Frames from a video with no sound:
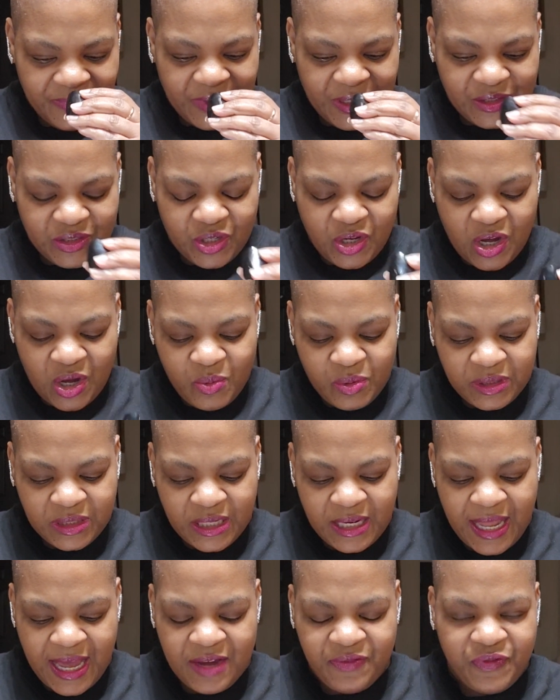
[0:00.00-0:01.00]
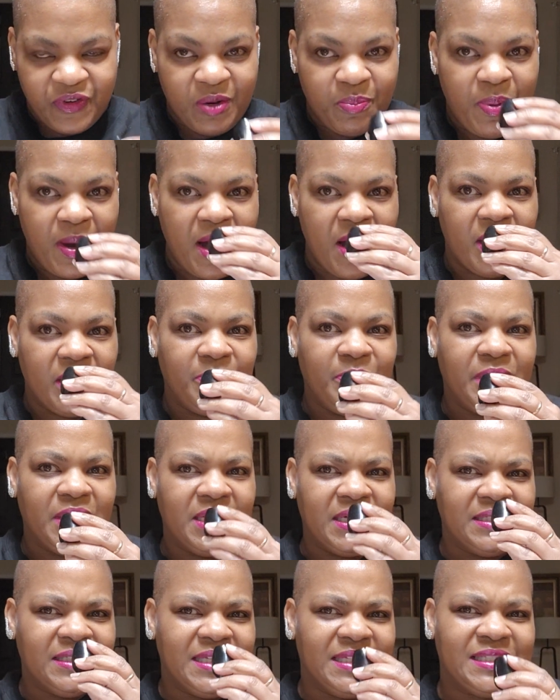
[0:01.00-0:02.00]
to go with the Life of the Party,
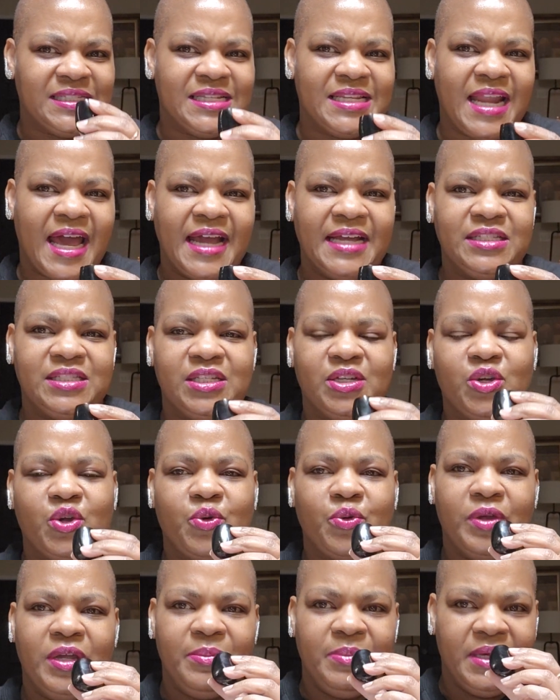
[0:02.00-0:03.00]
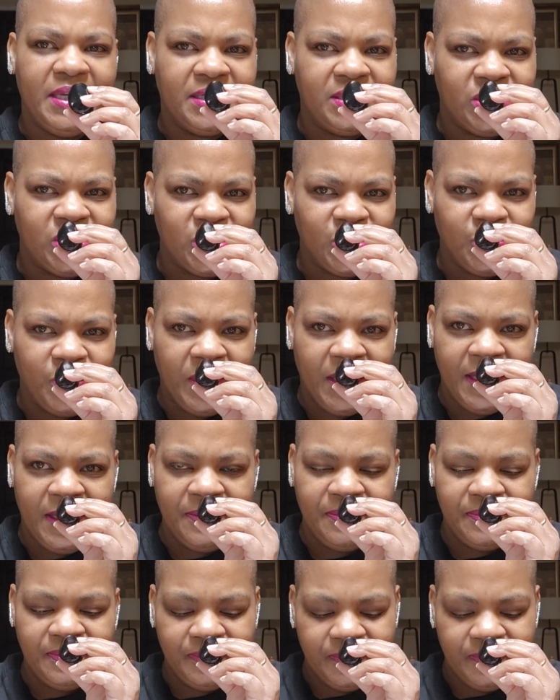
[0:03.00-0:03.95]
because it's nice and creamy and sweet.